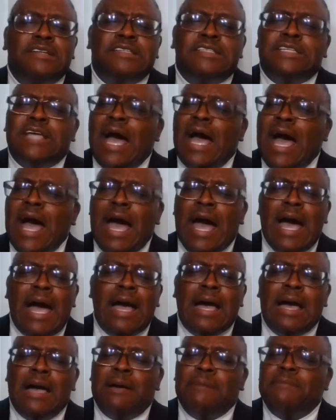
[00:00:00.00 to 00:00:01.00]

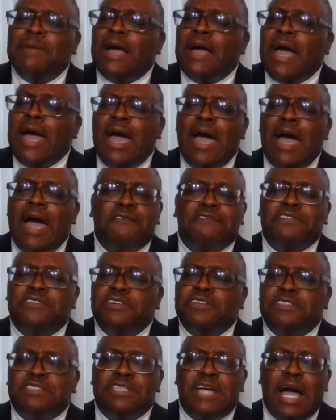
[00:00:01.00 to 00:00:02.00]
time
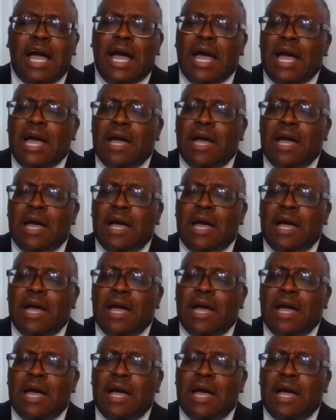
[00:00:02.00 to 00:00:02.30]
after time.